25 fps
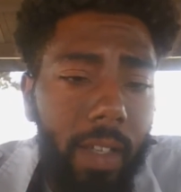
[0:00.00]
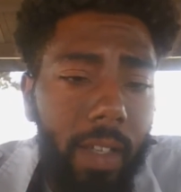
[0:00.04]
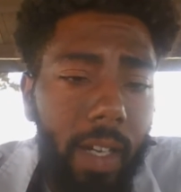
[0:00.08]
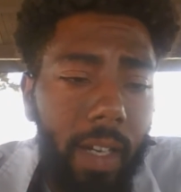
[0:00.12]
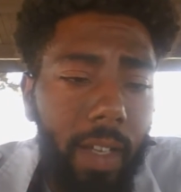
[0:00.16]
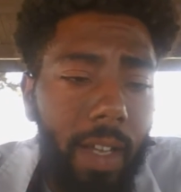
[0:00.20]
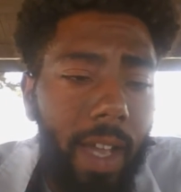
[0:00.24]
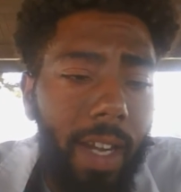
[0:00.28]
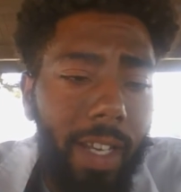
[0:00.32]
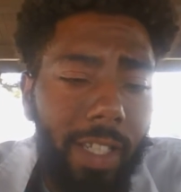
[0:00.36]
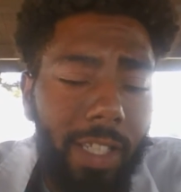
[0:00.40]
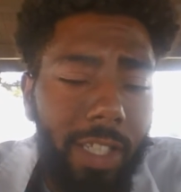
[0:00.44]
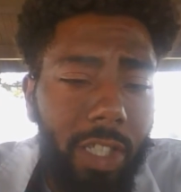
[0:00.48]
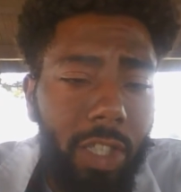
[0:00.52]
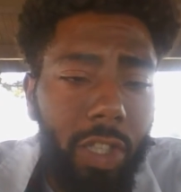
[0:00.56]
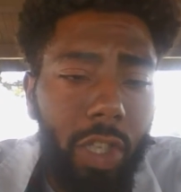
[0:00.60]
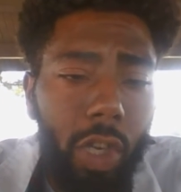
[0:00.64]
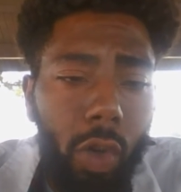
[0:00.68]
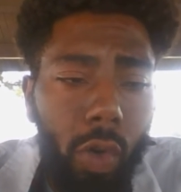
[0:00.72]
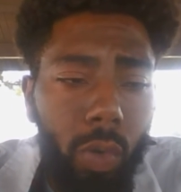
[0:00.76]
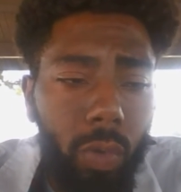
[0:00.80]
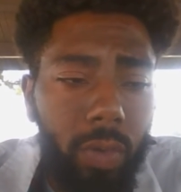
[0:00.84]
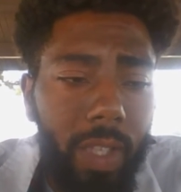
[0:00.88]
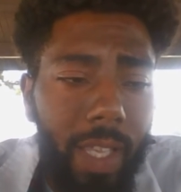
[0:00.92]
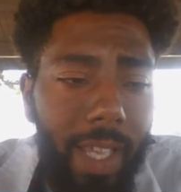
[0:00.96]
going to kind of
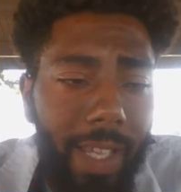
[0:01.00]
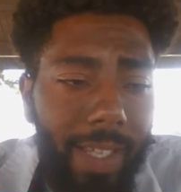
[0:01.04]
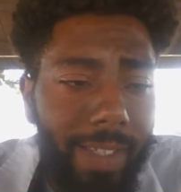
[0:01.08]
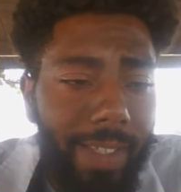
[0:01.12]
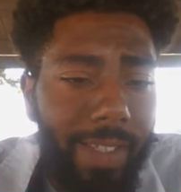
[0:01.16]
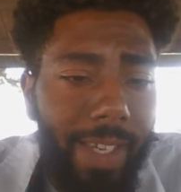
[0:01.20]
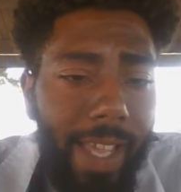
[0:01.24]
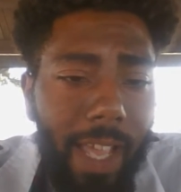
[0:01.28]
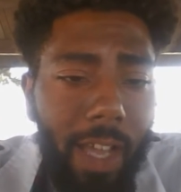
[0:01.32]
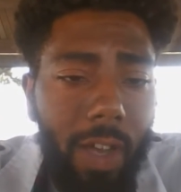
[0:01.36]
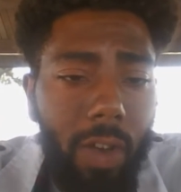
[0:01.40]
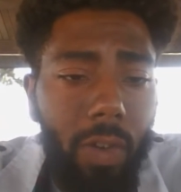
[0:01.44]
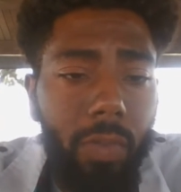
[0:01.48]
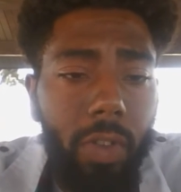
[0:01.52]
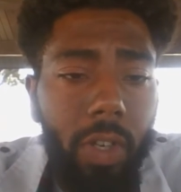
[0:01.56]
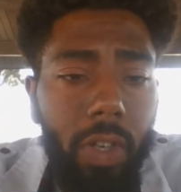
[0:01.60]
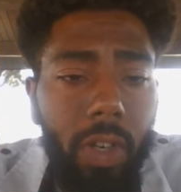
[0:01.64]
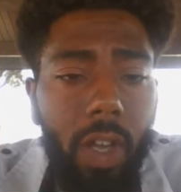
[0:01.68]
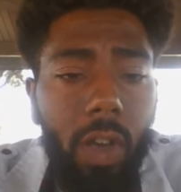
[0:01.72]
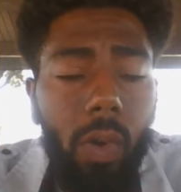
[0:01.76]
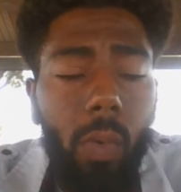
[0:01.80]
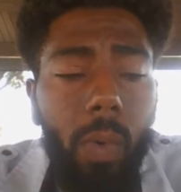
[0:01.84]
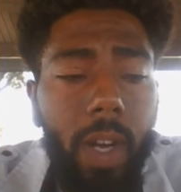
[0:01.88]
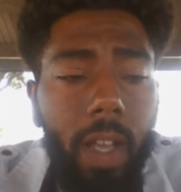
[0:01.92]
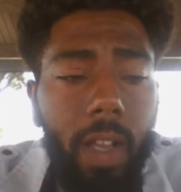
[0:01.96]
slow things down, you
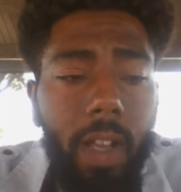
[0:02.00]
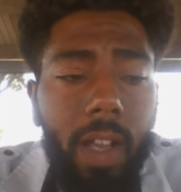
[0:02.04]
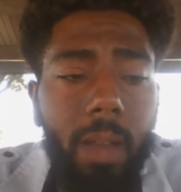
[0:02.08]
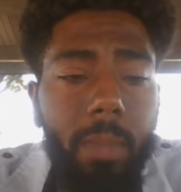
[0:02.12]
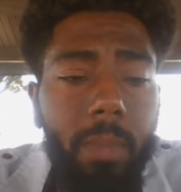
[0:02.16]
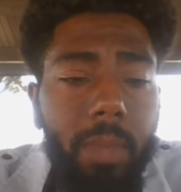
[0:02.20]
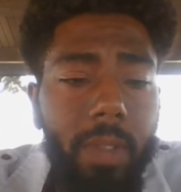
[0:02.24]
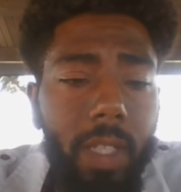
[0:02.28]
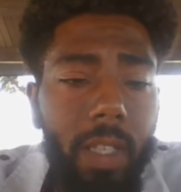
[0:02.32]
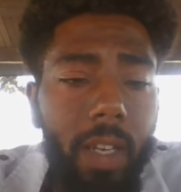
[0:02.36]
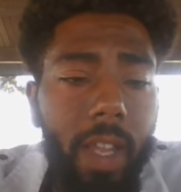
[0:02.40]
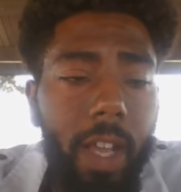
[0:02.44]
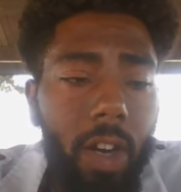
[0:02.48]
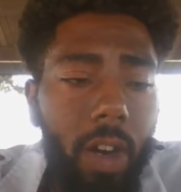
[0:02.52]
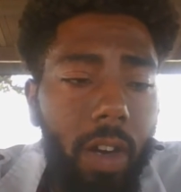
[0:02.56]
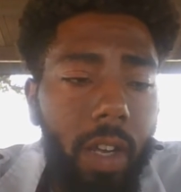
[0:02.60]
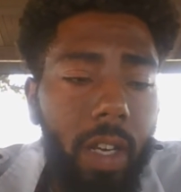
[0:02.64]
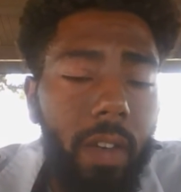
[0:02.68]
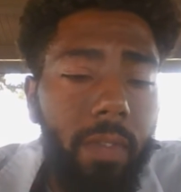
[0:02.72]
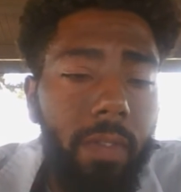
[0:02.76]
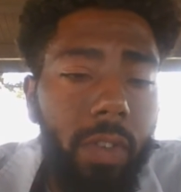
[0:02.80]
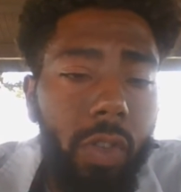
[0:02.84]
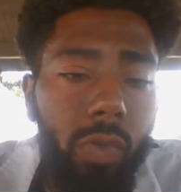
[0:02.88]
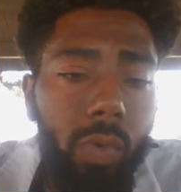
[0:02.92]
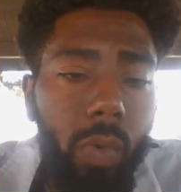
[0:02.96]
know, when it comes to like our
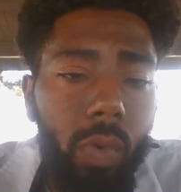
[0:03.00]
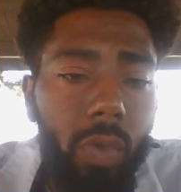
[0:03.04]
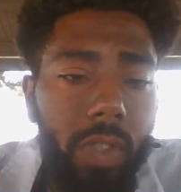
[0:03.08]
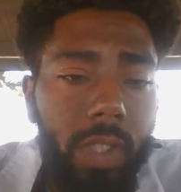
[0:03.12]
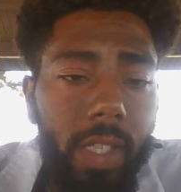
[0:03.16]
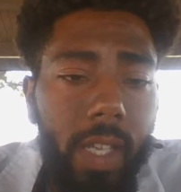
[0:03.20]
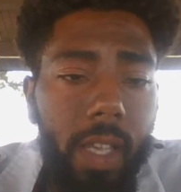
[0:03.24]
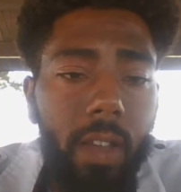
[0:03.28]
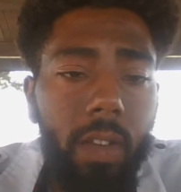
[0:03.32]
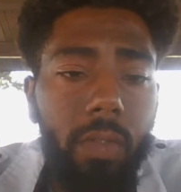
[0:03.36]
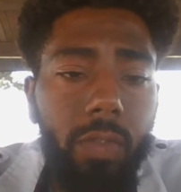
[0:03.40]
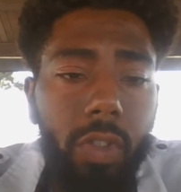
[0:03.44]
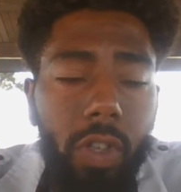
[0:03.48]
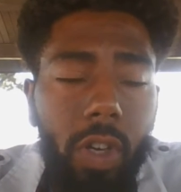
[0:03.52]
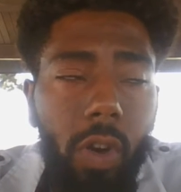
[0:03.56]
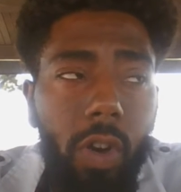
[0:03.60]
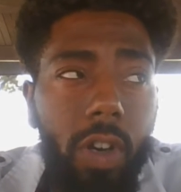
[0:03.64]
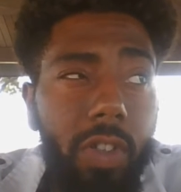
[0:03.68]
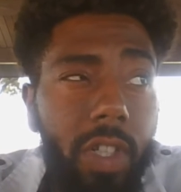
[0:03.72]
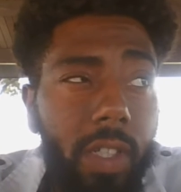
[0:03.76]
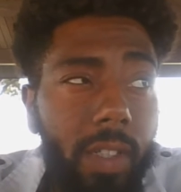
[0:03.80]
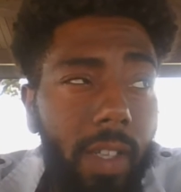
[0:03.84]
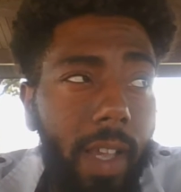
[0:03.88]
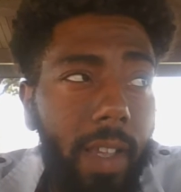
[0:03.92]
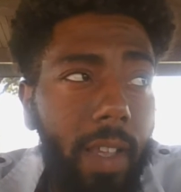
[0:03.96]
individual selves, you know,
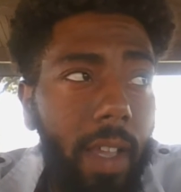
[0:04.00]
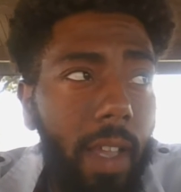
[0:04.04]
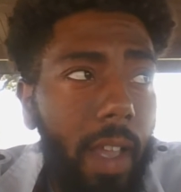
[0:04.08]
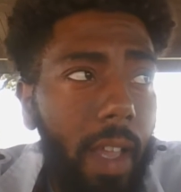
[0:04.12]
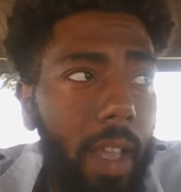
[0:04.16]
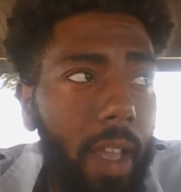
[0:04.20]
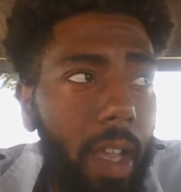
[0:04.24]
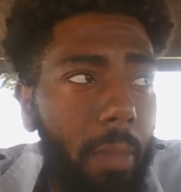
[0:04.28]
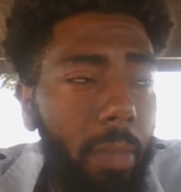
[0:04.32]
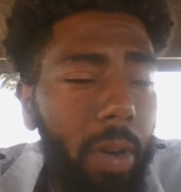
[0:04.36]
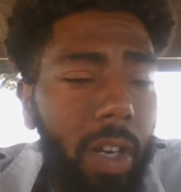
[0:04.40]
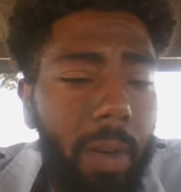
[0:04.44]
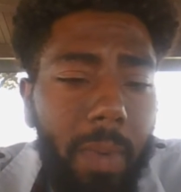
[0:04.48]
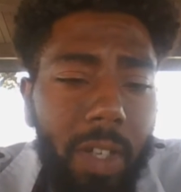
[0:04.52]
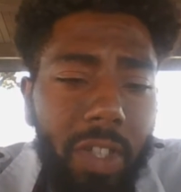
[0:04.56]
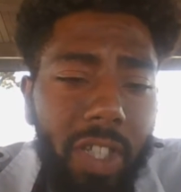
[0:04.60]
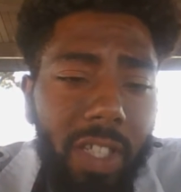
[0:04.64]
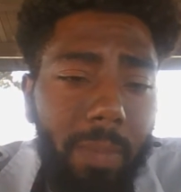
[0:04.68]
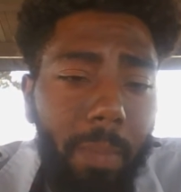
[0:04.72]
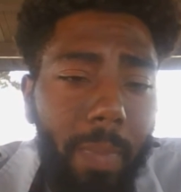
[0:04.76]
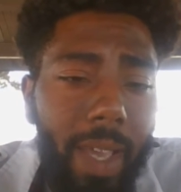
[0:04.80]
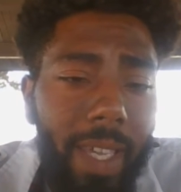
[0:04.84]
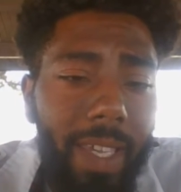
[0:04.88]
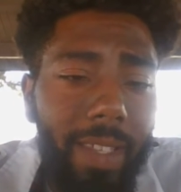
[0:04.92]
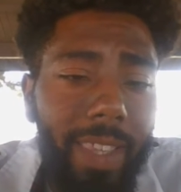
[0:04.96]
or just like pretty much
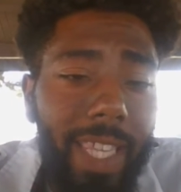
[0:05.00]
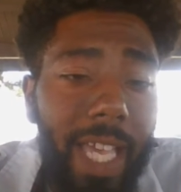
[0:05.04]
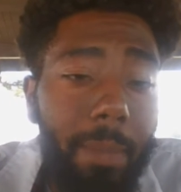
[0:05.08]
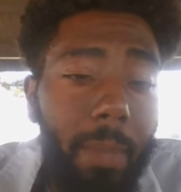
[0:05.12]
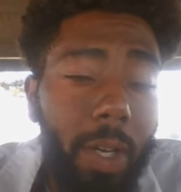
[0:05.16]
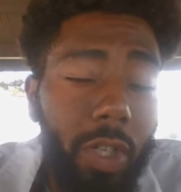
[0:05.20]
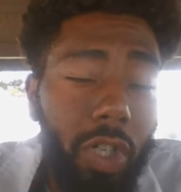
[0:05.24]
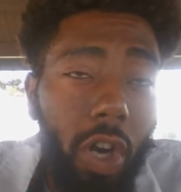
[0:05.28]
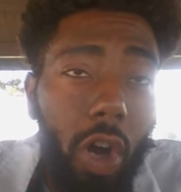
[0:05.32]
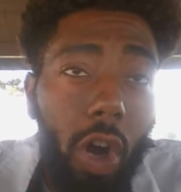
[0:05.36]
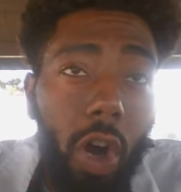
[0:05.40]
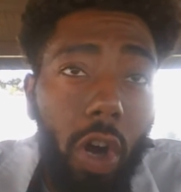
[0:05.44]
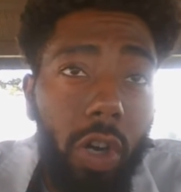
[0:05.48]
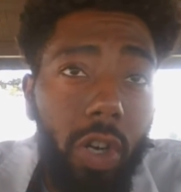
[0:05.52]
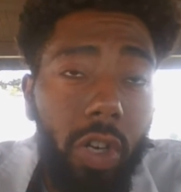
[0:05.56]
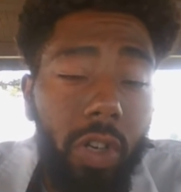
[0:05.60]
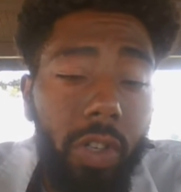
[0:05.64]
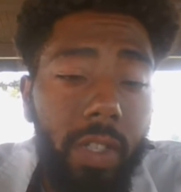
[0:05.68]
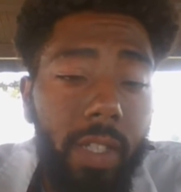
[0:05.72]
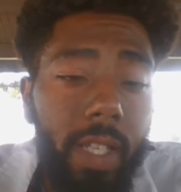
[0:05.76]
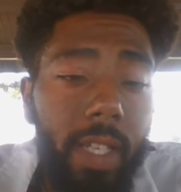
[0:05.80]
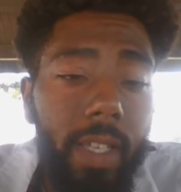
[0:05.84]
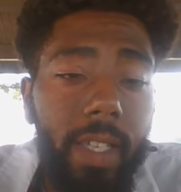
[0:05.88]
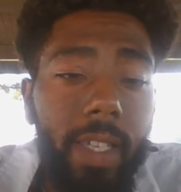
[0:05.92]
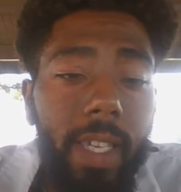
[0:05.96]
just make it that much
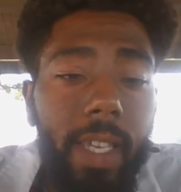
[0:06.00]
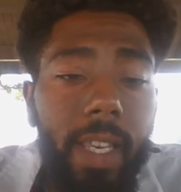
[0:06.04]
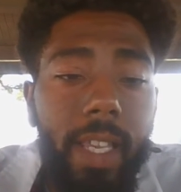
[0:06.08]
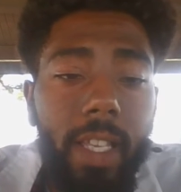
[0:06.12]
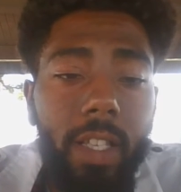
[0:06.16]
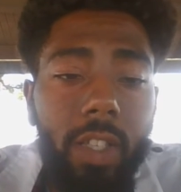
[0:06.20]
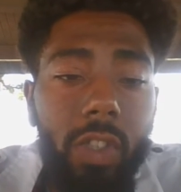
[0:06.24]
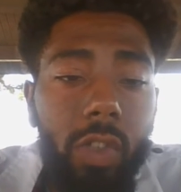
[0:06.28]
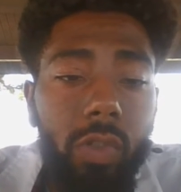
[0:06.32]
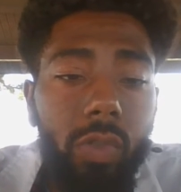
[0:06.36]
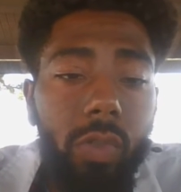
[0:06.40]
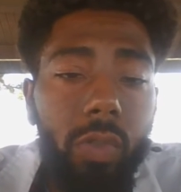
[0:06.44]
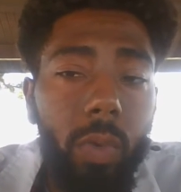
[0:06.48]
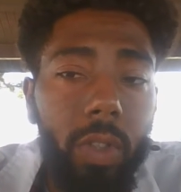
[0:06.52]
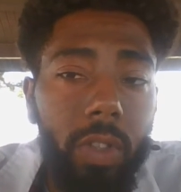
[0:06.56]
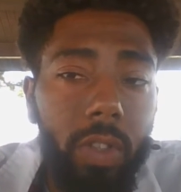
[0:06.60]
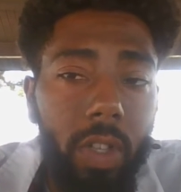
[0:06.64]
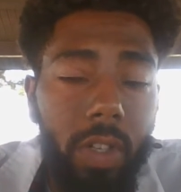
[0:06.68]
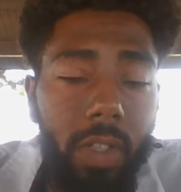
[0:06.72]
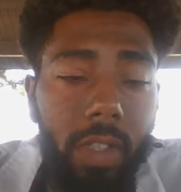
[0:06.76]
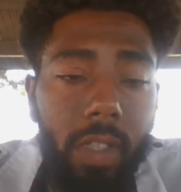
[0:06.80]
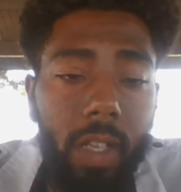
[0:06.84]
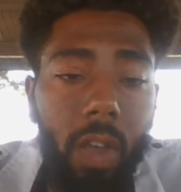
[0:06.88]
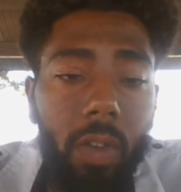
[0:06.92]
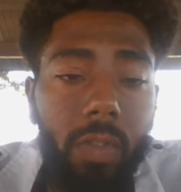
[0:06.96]
harder to get in tune with
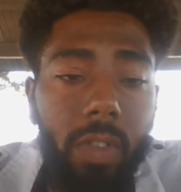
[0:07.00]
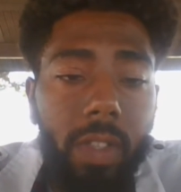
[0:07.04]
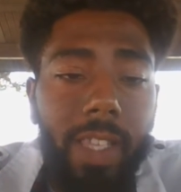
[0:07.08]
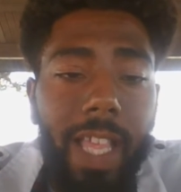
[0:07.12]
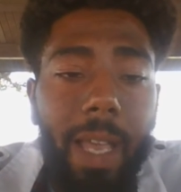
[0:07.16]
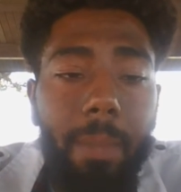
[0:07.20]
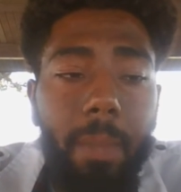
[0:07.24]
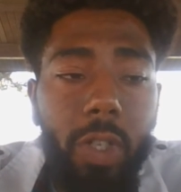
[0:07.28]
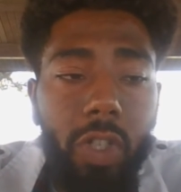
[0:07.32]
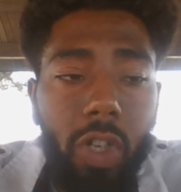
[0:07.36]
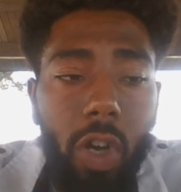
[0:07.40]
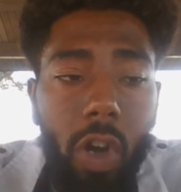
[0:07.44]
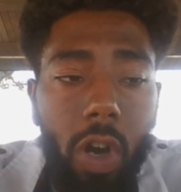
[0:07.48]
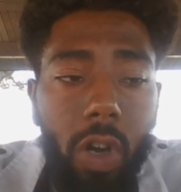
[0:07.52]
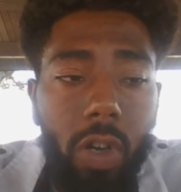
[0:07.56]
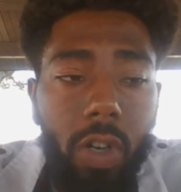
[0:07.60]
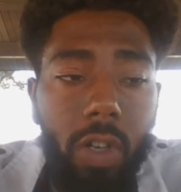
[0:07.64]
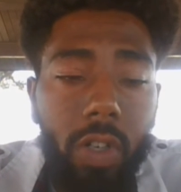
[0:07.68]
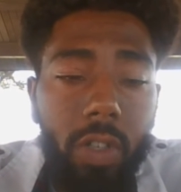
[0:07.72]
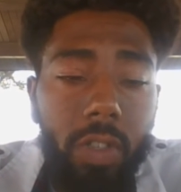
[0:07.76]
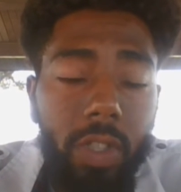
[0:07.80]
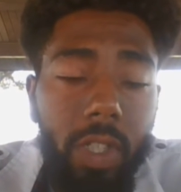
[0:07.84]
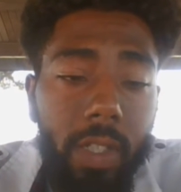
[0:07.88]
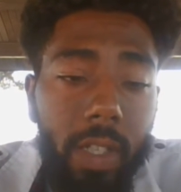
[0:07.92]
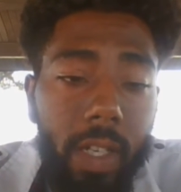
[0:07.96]
ourselves and that much
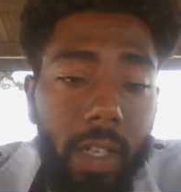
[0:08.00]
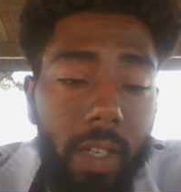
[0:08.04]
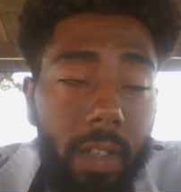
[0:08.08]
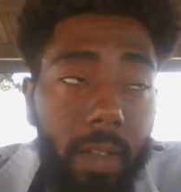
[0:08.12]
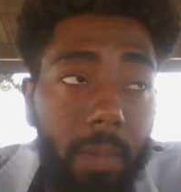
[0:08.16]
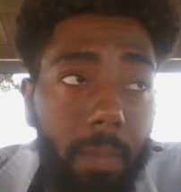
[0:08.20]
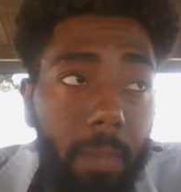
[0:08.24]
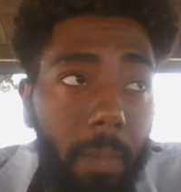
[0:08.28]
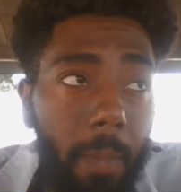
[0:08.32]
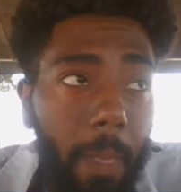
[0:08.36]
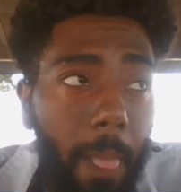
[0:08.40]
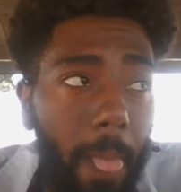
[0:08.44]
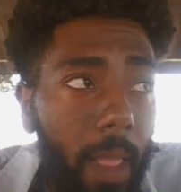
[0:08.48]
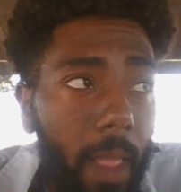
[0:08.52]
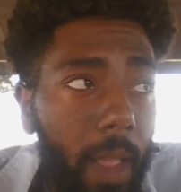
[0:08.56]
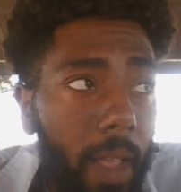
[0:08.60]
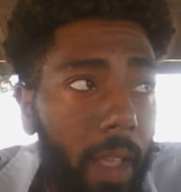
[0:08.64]
harder to um,